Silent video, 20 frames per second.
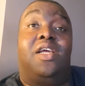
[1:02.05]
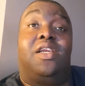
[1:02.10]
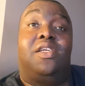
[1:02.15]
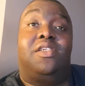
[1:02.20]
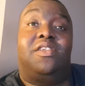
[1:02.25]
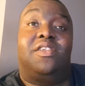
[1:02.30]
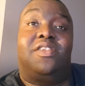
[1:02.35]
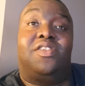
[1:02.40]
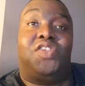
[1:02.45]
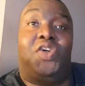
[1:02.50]
they
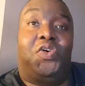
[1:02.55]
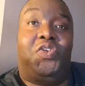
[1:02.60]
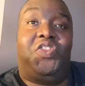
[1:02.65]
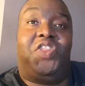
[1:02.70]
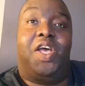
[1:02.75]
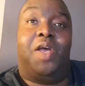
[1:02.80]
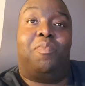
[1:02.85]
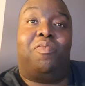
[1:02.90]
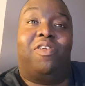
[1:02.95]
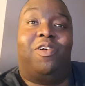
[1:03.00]
just sold
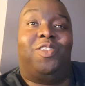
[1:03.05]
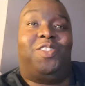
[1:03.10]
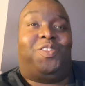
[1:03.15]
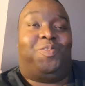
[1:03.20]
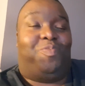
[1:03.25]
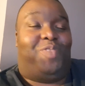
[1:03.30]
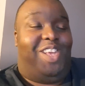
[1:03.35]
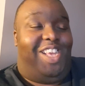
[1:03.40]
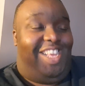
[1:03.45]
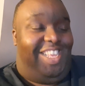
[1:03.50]
their
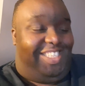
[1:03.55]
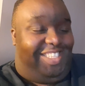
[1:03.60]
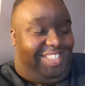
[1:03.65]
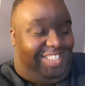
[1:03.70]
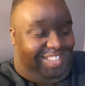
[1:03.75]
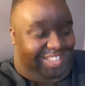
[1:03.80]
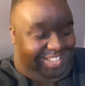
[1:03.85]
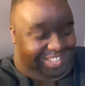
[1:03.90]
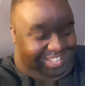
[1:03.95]
prospects.